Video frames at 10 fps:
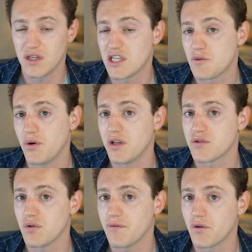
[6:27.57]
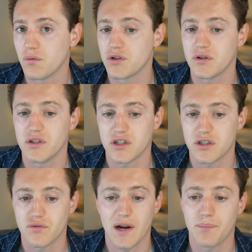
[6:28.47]
this is pretty straightforward. You can
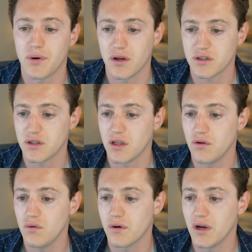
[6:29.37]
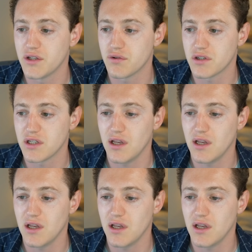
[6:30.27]
just track products that you are interested